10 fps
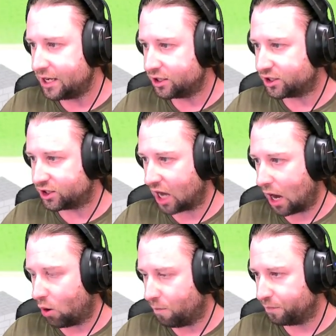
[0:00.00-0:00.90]

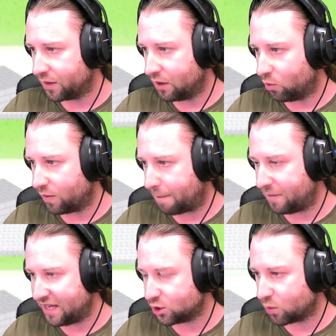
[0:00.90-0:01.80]
So that
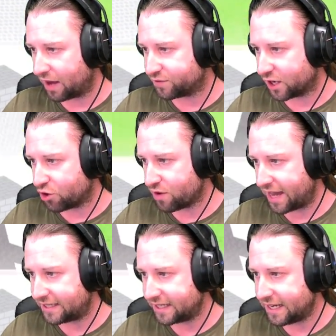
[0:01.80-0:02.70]
means we'll have to
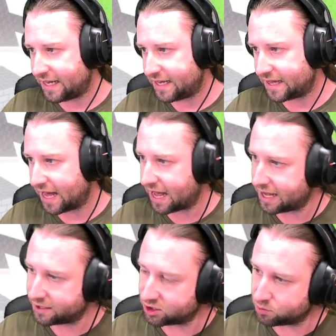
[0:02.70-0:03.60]
create
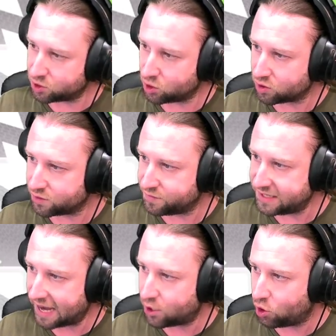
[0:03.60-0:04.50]
either some sort of
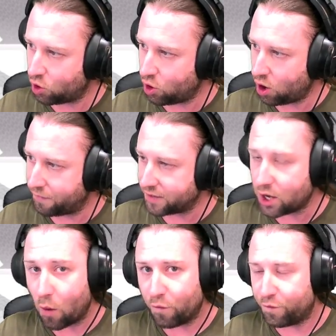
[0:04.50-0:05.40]
decor on the
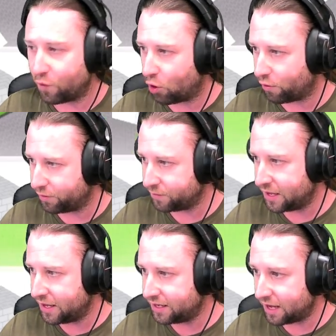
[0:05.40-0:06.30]
go for,
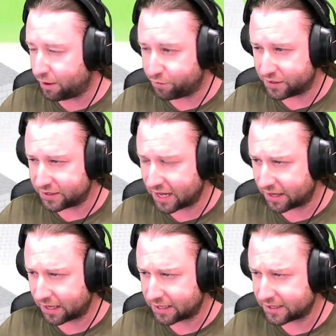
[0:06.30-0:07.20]
if it's
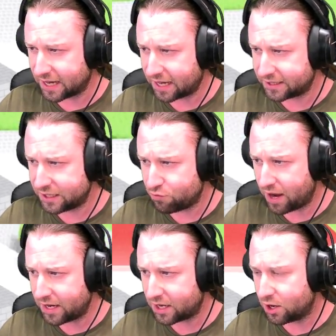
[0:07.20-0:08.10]
kind of like a taxi
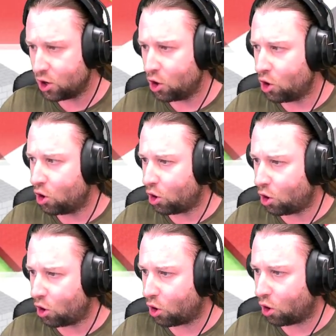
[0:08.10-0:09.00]
rank,
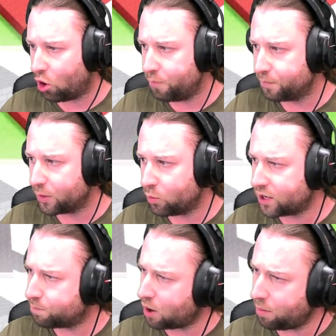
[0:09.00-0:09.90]
or we
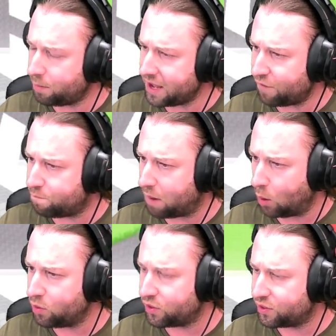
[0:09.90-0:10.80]
could probably have
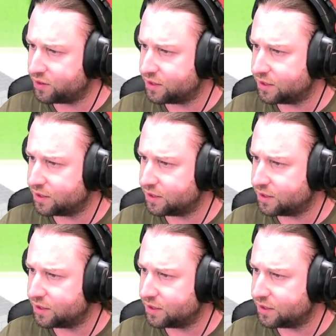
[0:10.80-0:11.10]
both.